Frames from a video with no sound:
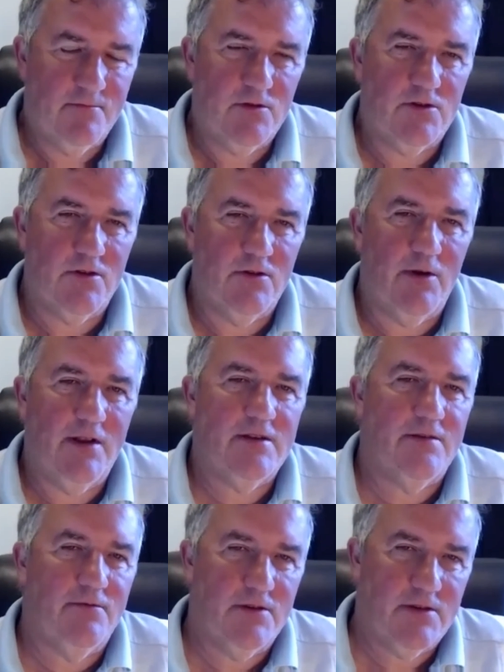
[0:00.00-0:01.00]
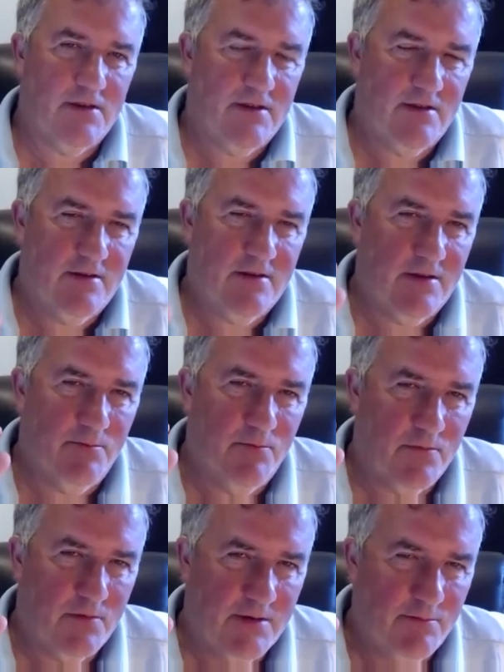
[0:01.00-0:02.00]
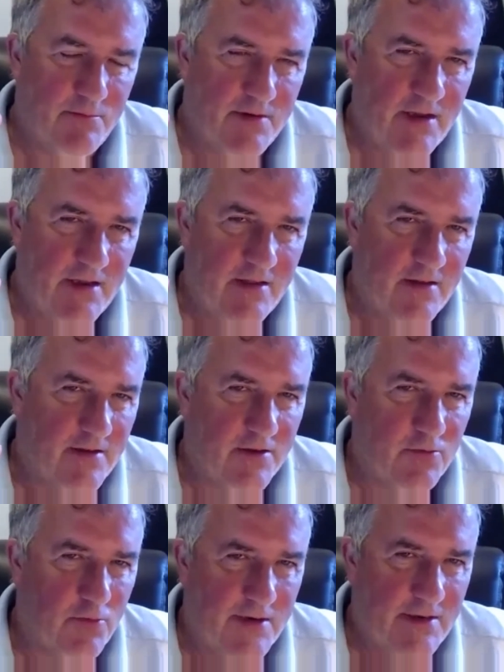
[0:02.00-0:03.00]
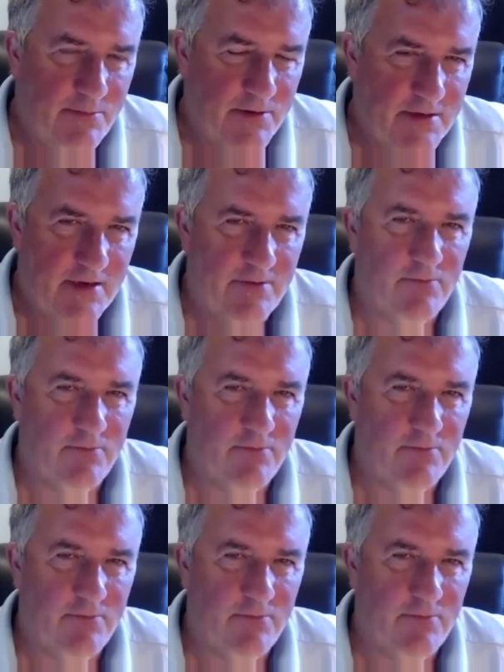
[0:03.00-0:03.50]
So the relative risk can say there's a 20%